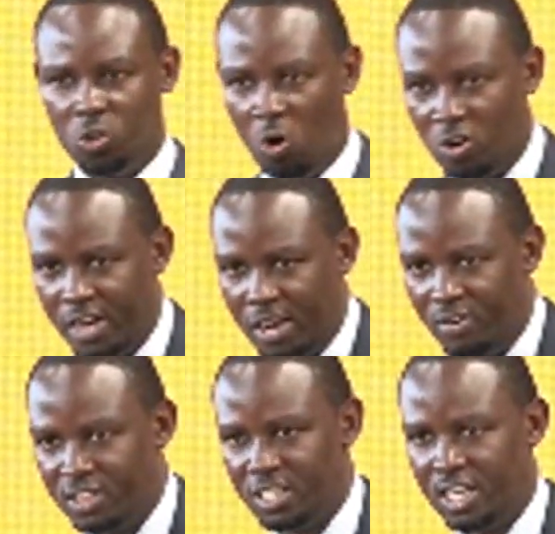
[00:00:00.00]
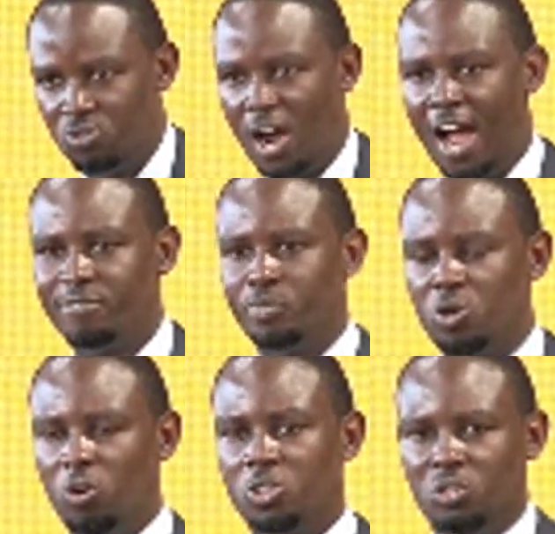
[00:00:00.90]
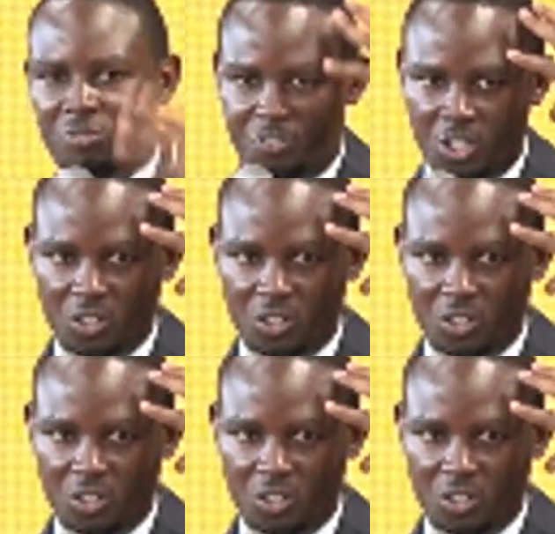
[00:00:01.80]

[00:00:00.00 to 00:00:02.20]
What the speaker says: You'll want to hoard everything that you have